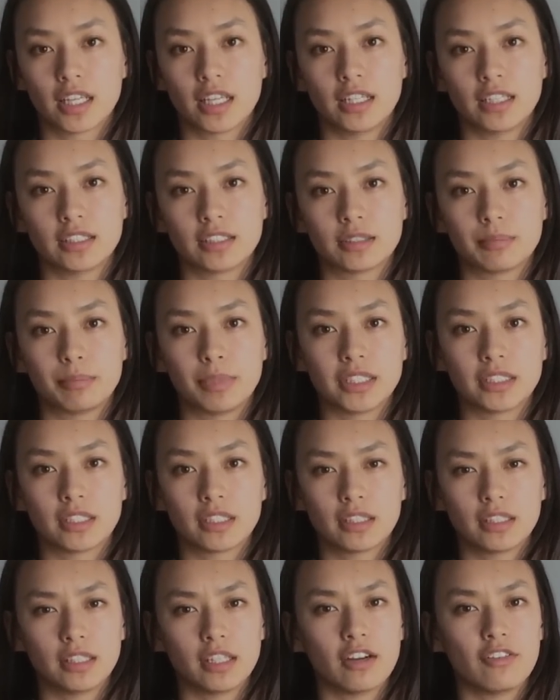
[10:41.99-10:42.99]
and it's
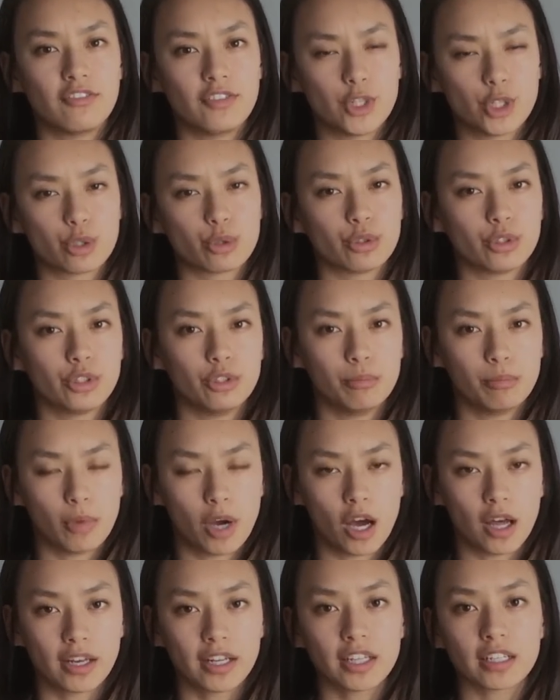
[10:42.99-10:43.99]
basically a visual
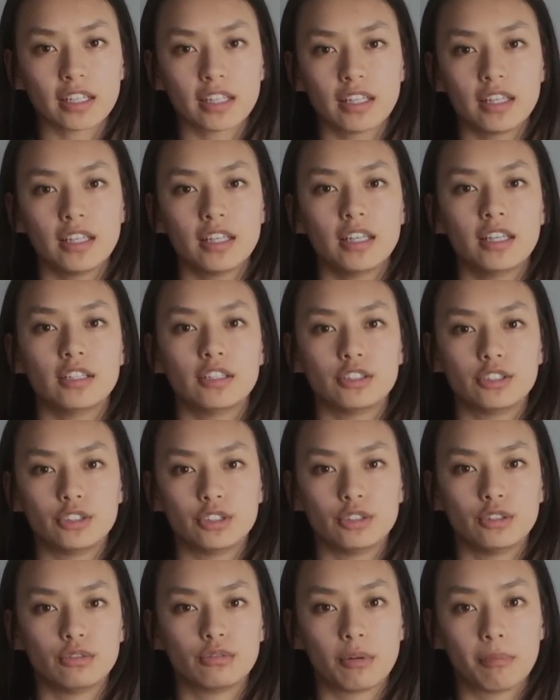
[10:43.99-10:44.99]
mnemonic
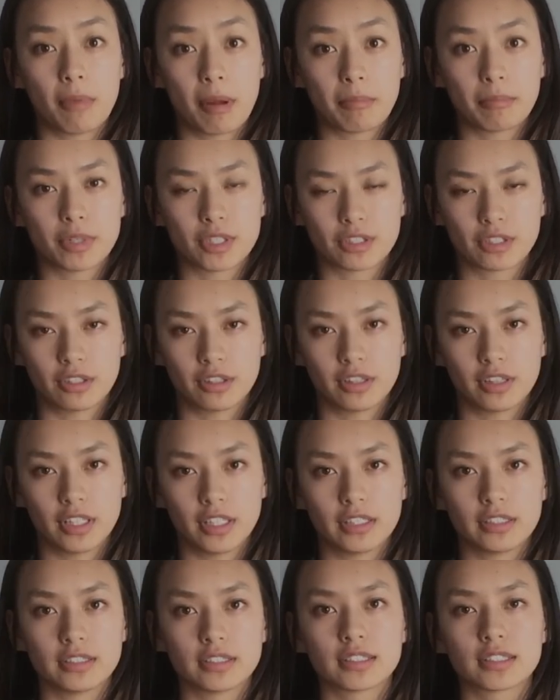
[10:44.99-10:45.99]
to remember certain
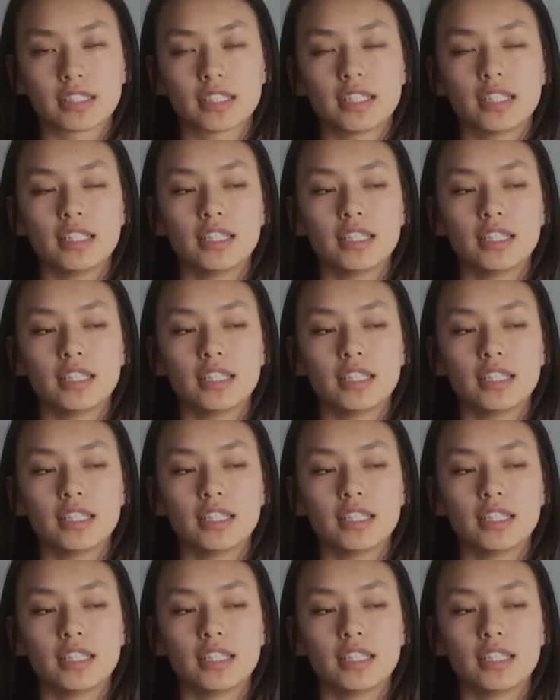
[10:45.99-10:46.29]
things.